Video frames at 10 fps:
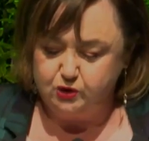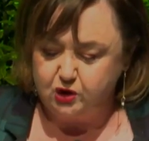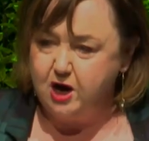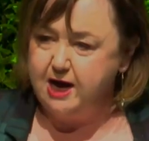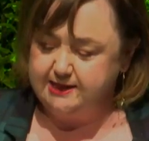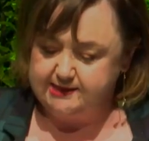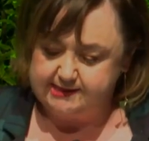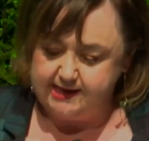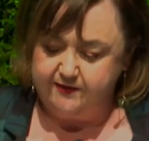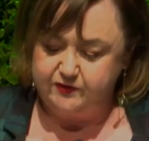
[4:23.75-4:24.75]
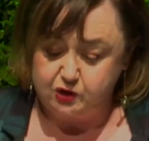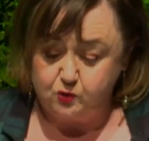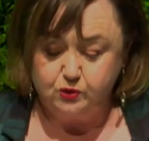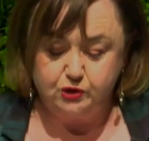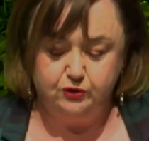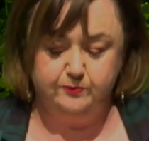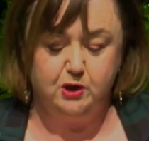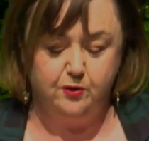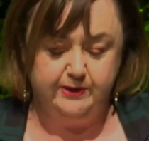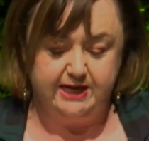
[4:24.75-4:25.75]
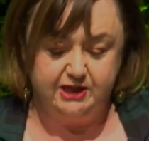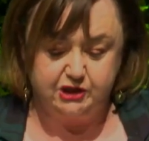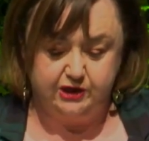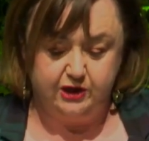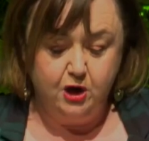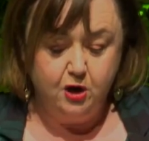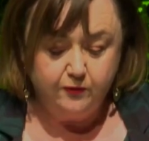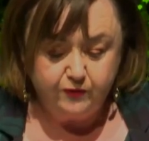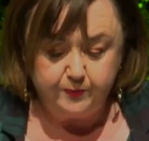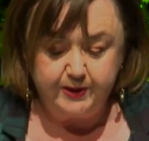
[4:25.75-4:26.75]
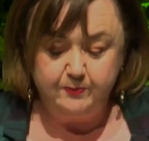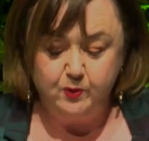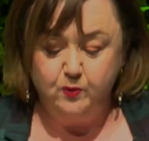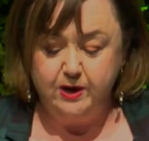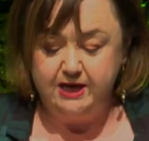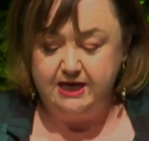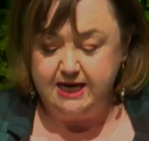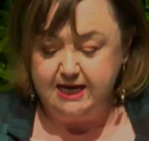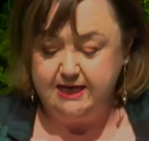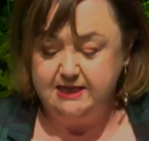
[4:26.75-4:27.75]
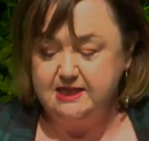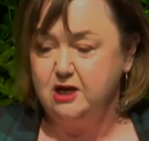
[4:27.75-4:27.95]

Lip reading: dry and safe short-term accommodation for people in need,